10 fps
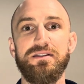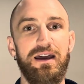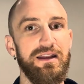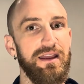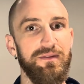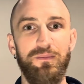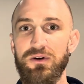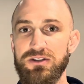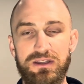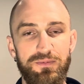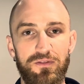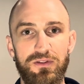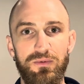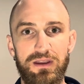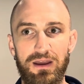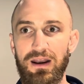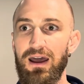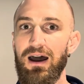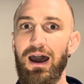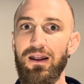I didn't get that much sleep over the weekend.
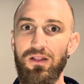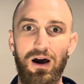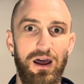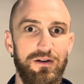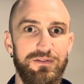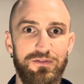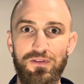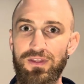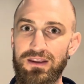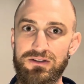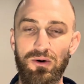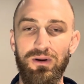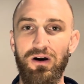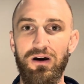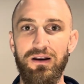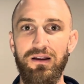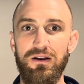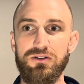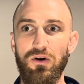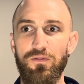I had a lot of different things going on.
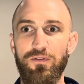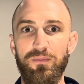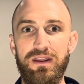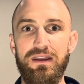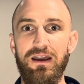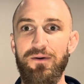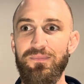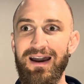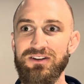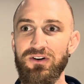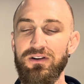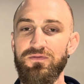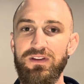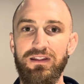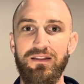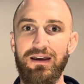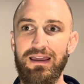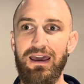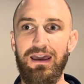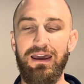So for me, I started feeling
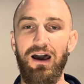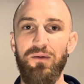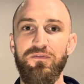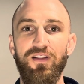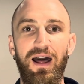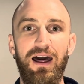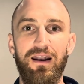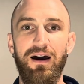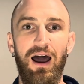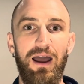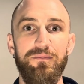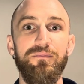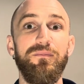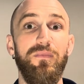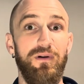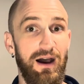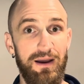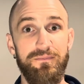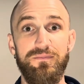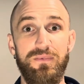like, hey, I'm flat. I'm
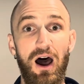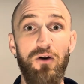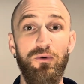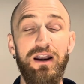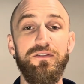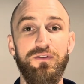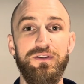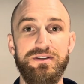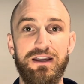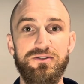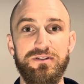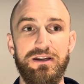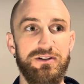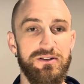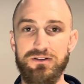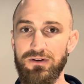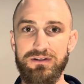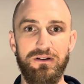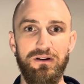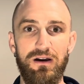not ready for this exercise session. So I
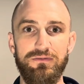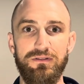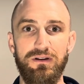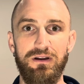took it off.